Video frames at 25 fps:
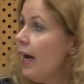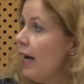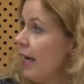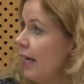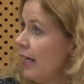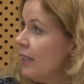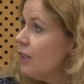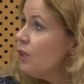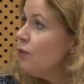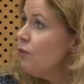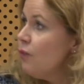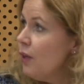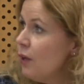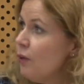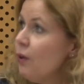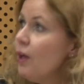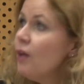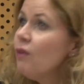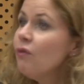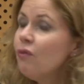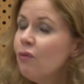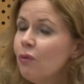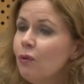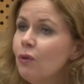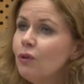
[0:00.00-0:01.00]
It's very
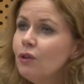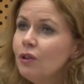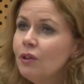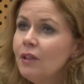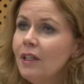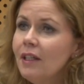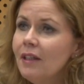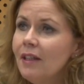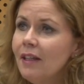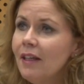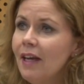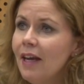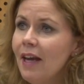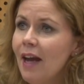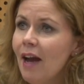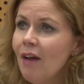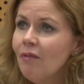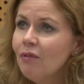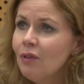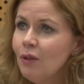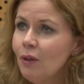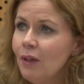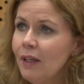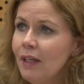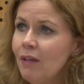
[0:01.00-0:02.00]
unfortunate that I
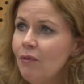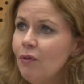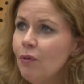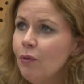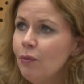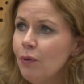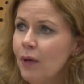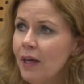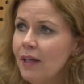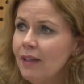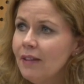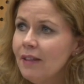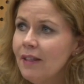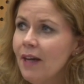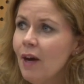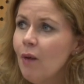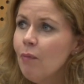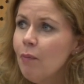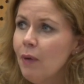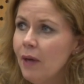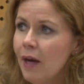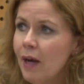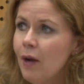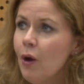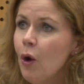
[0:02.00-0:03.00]
have to leave you right now,
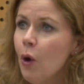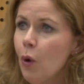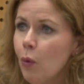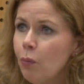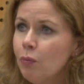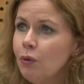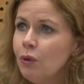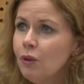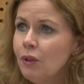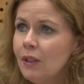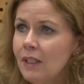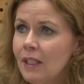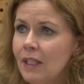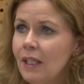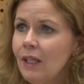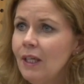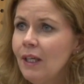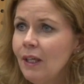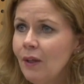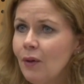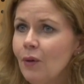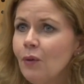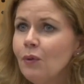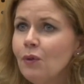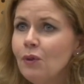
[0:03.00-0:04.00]
but I hope to see
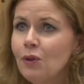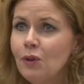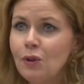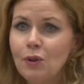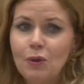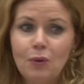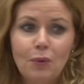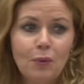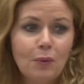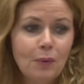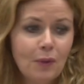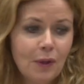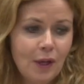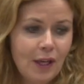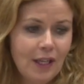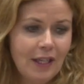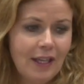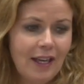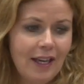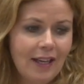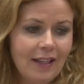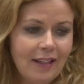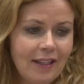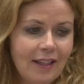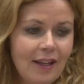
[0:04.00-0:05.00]
you soon
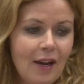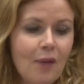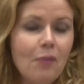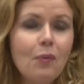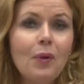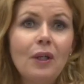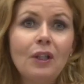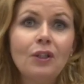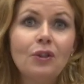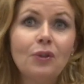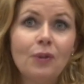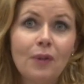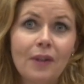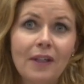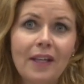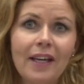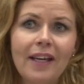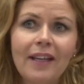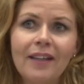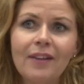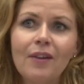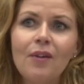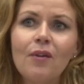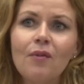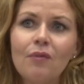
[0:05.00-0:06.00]
again, and I wish you
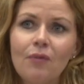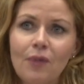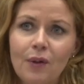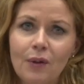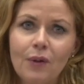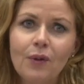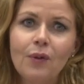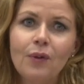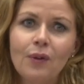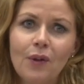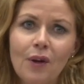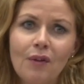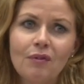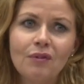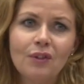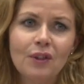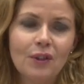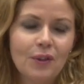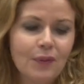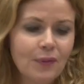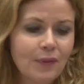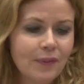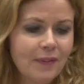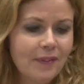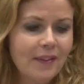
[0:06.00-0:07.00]
again a very good
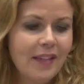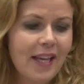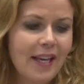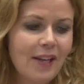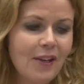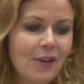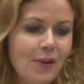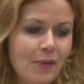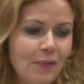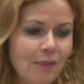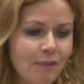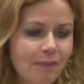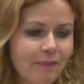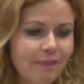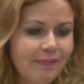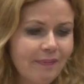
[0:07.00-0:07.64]
afternoon. Thank you.